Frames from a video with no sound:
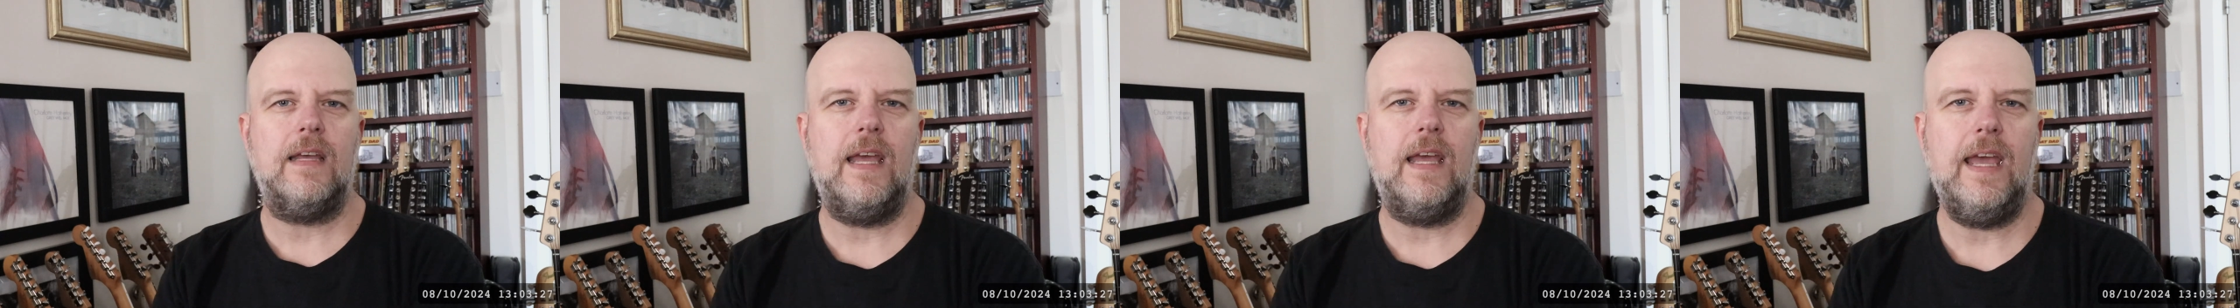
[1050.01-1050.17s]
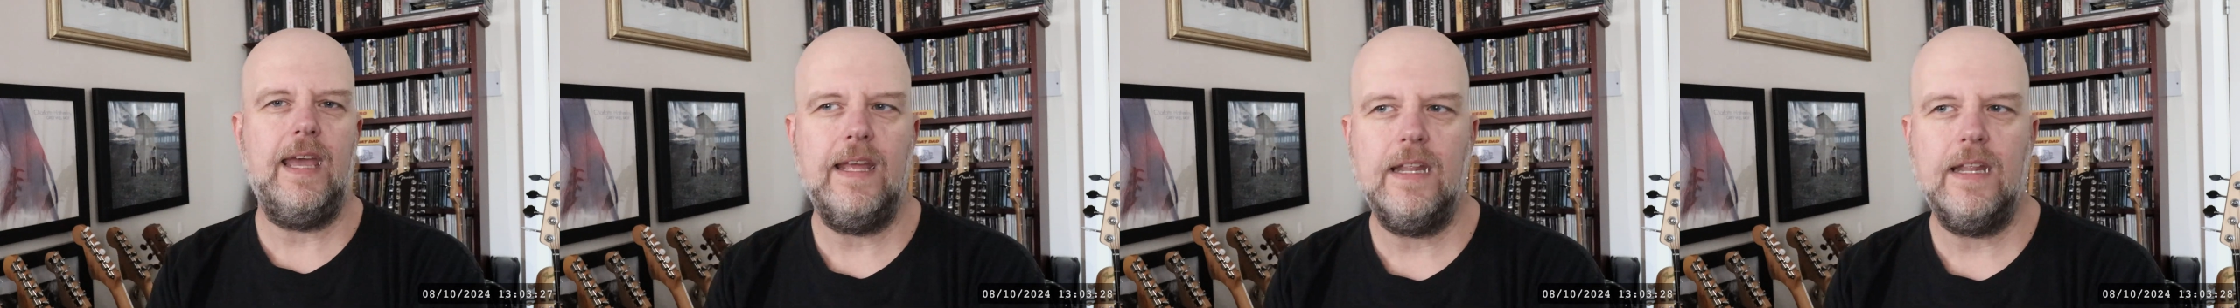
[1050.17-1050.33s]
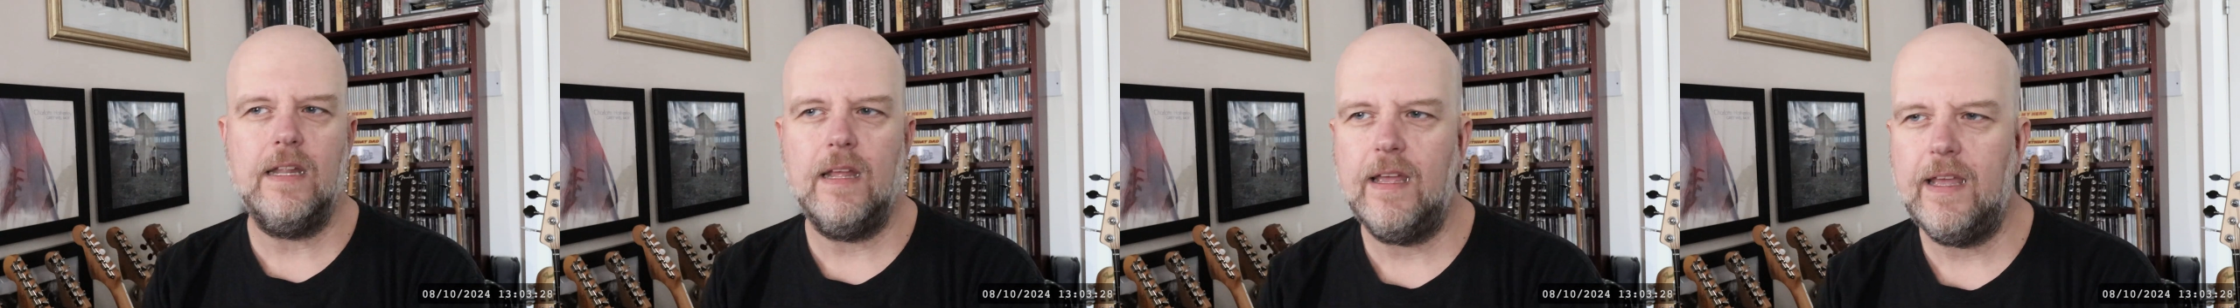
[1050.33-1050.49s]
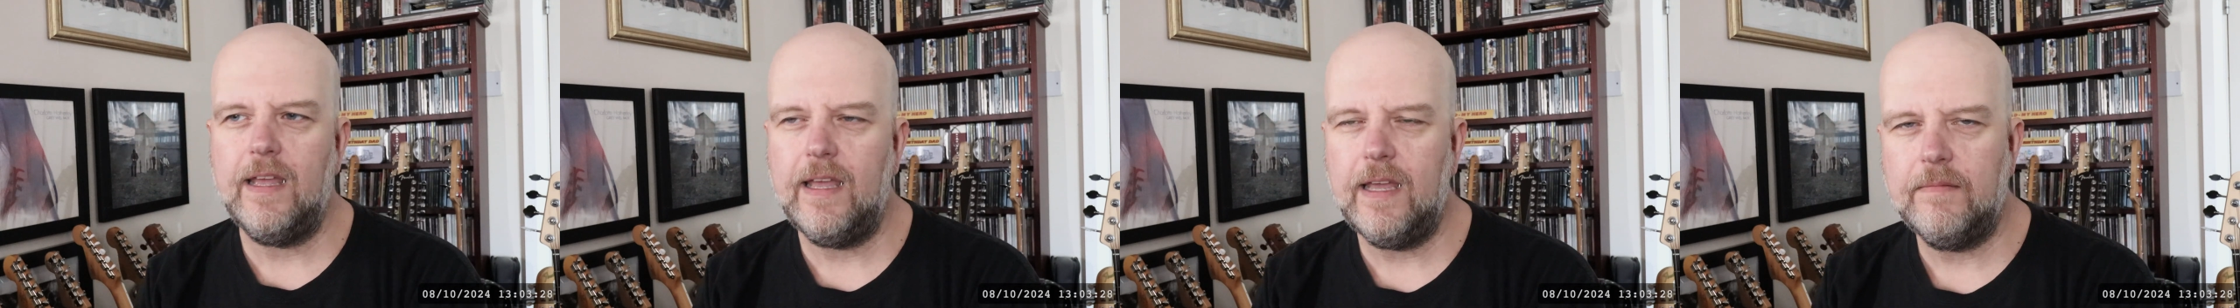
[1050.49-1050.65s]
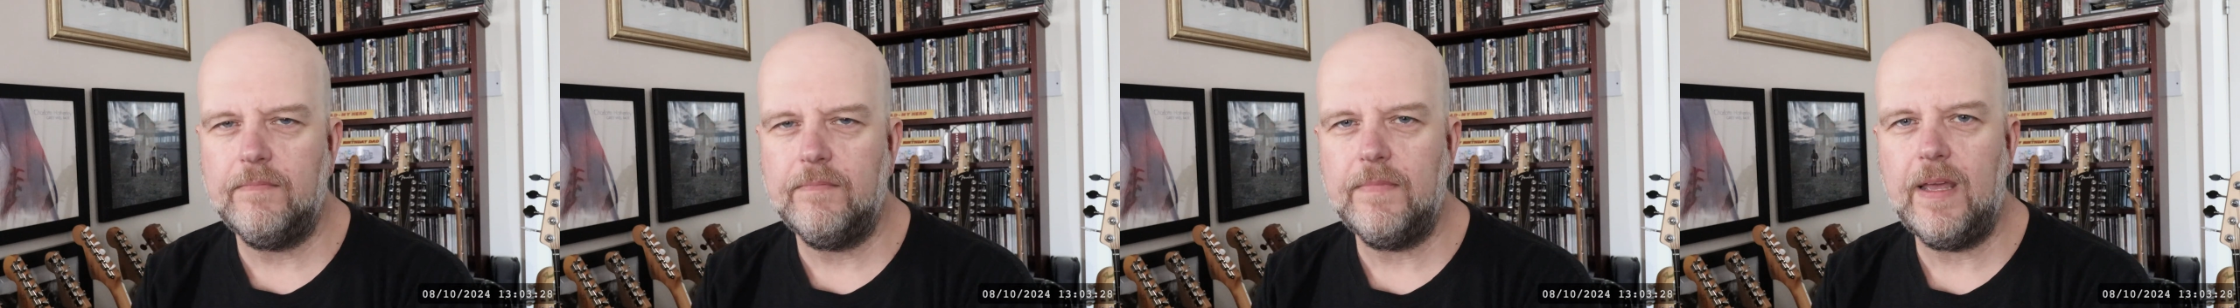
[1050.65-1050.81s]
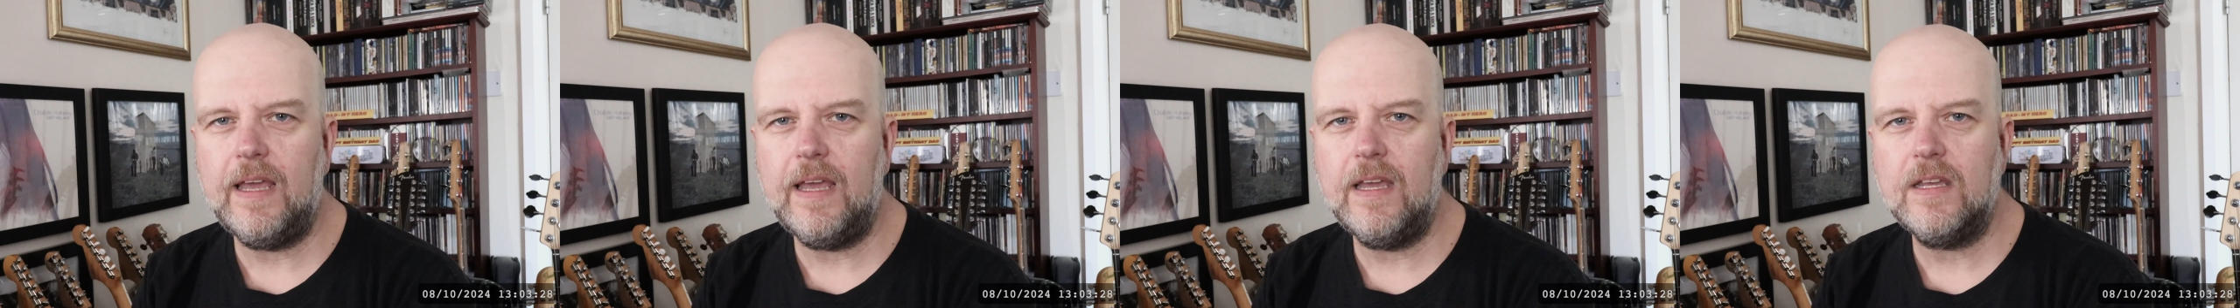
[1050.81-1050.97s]

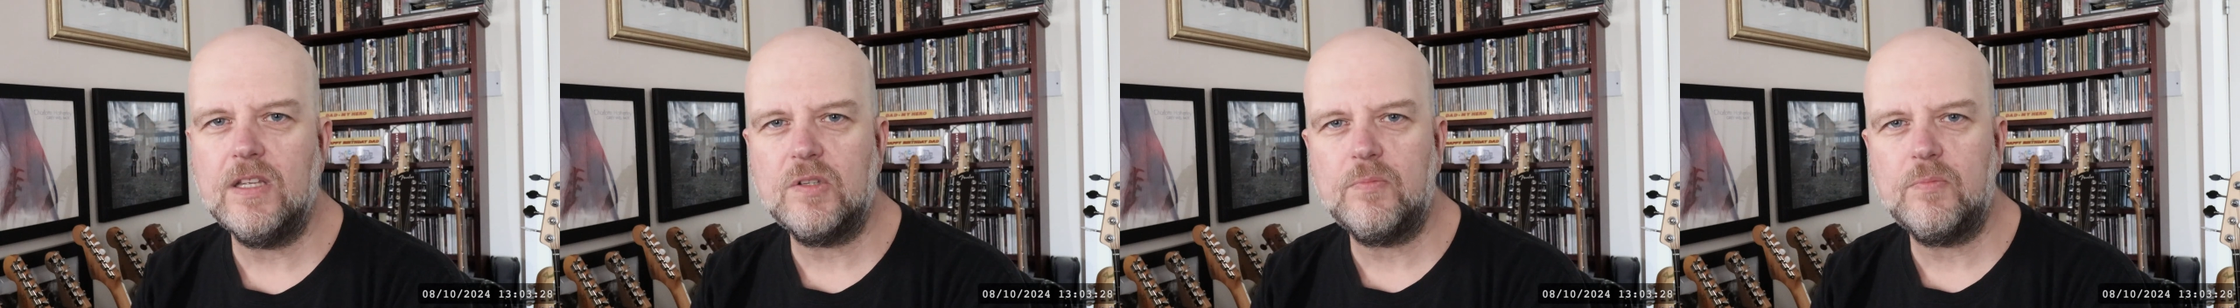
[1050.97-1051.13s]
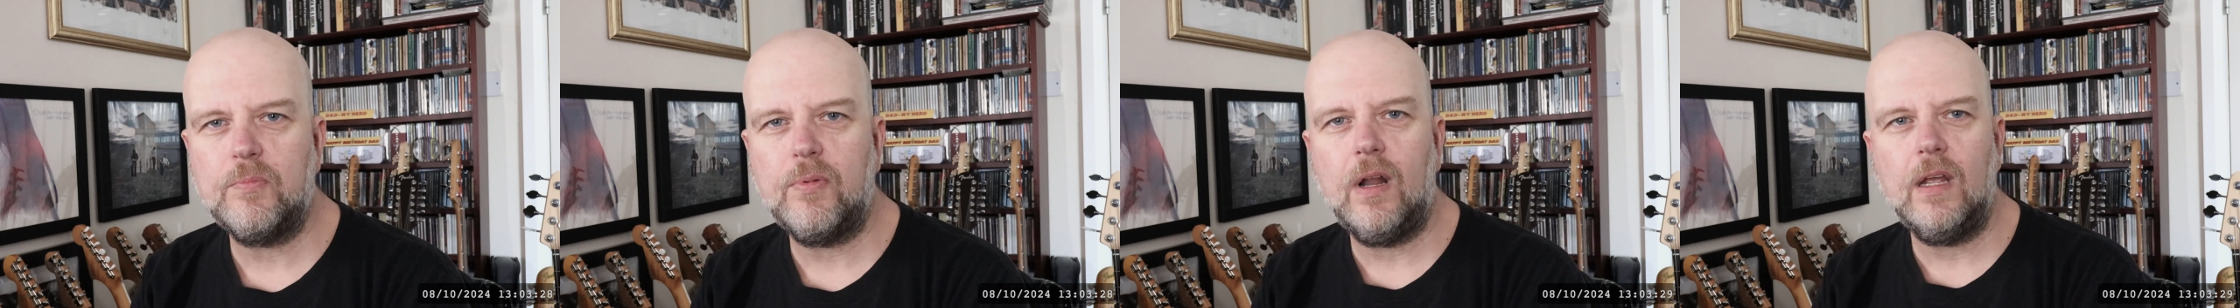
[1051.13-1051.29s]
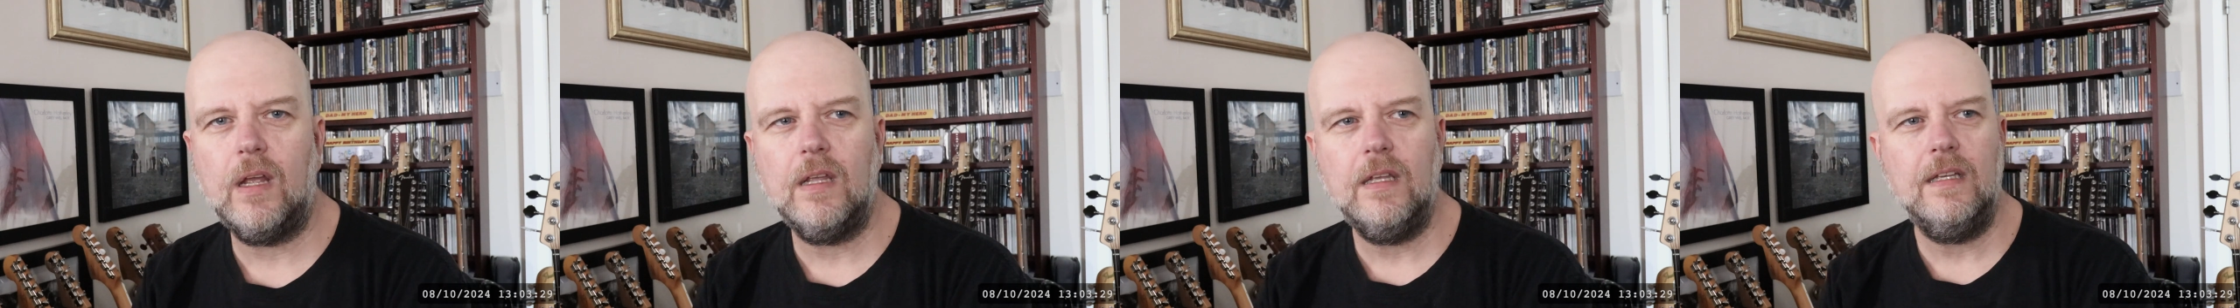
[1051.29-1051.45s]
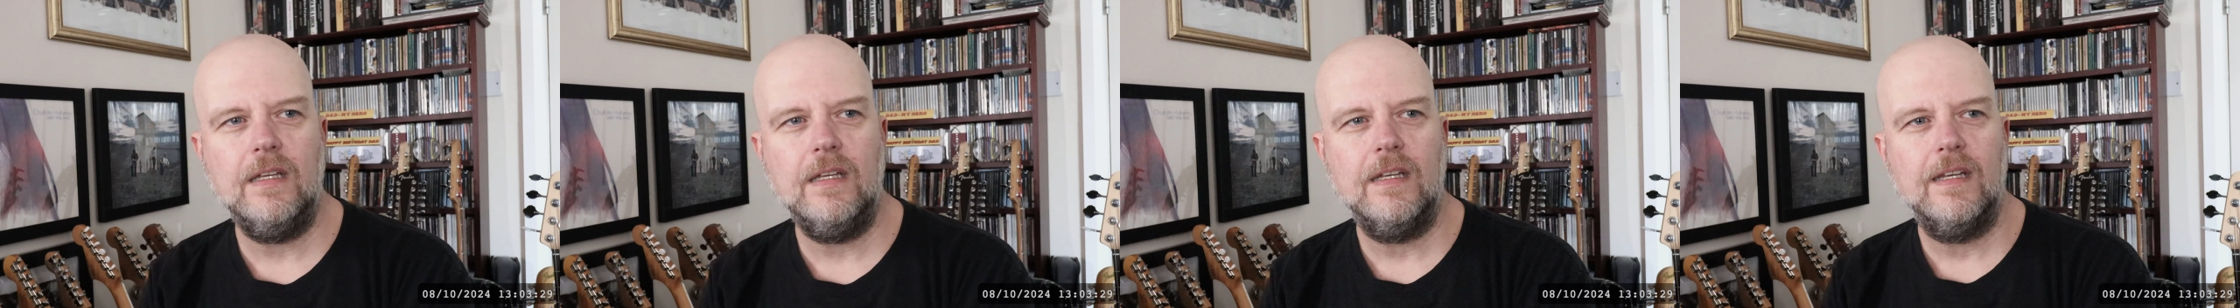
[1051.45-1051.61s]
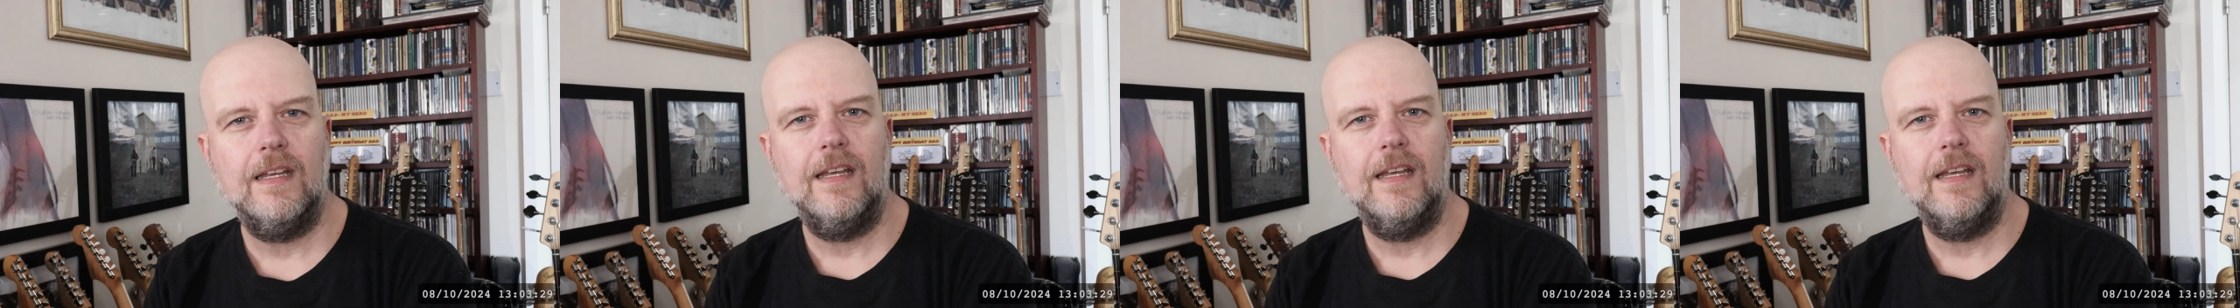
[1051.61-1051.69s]
hairspray,